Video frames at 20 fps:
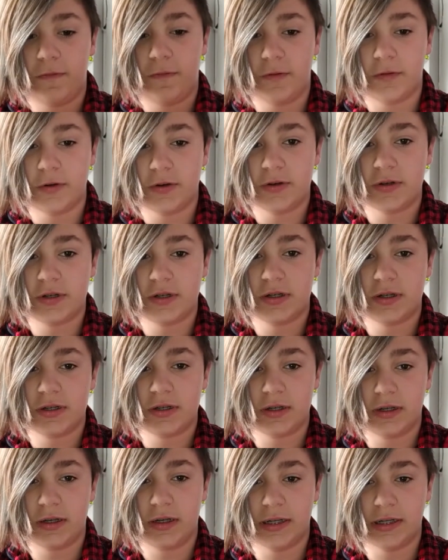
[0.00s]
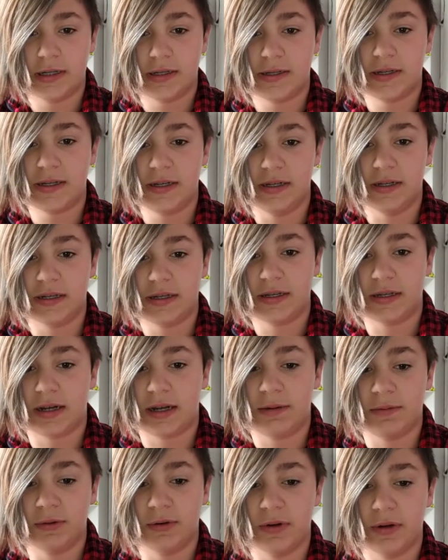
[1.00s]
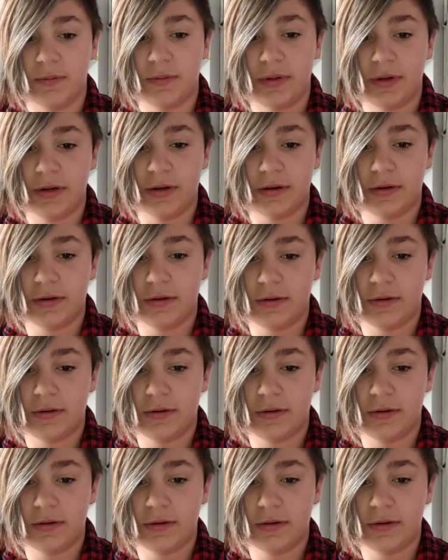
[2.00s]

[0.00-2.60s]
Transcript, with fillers: first get csTimer up here.